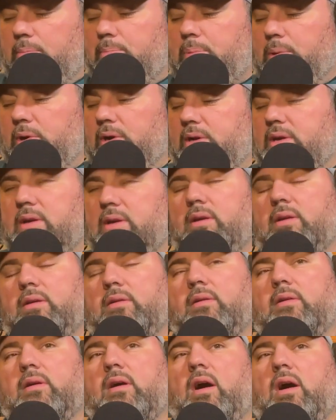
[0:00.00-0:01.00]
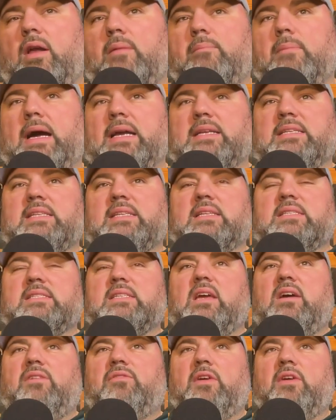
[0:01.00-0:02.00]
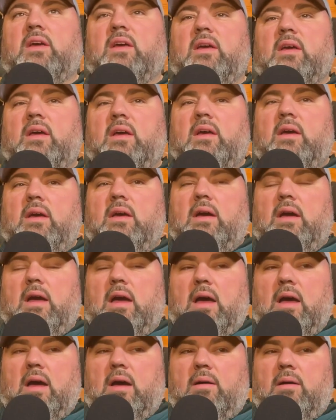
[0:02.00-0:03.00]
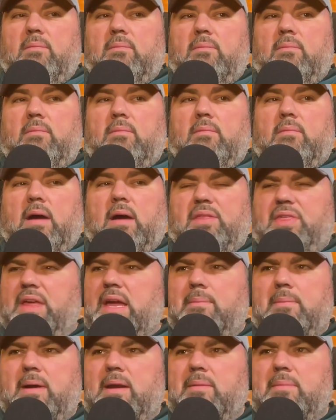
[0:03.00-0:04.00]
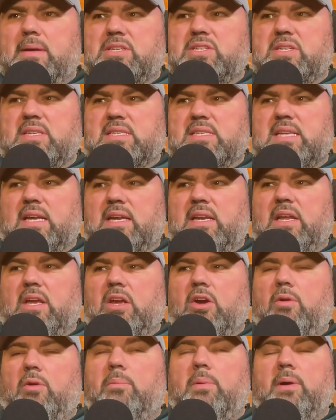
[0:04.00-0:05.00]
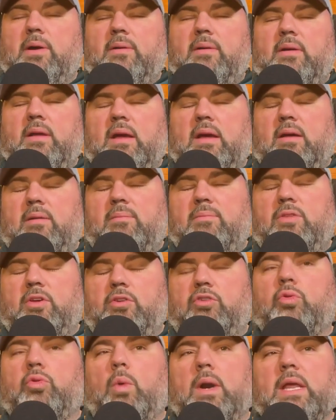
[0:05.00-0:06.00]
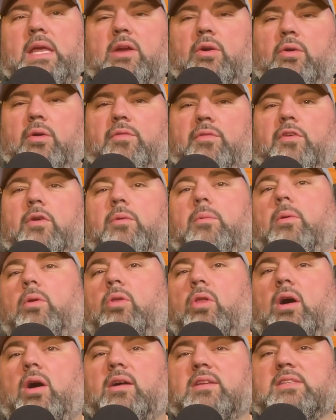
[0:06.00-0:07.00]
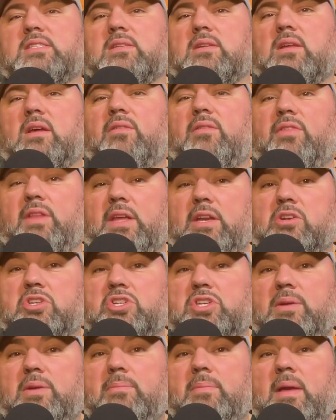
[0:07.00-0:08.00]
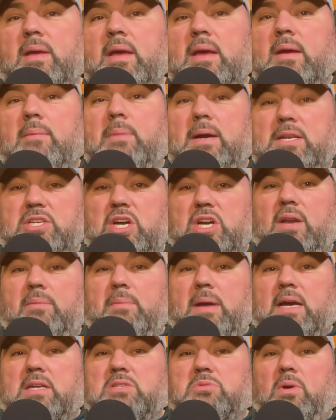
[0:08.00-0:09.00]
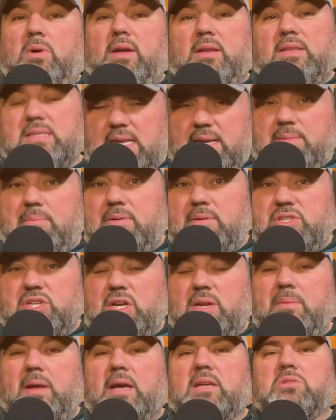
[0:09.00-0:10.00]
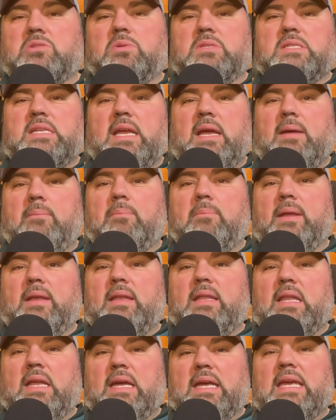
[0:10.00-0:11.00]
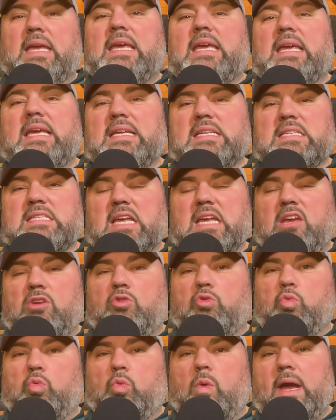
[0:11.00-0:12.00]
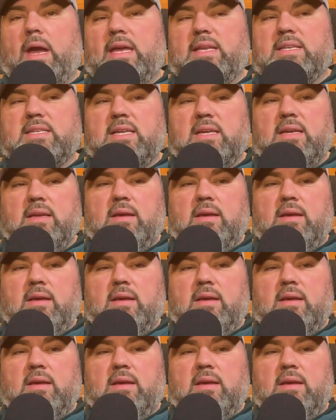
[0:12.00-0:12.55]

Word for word: book on mindset stuff. Um, I think I might've mentioned a second ago, but uh, The twenty Irrefutable Laws of Leadership by John Maxwell. I said John Maxwell's name, but like he is a great,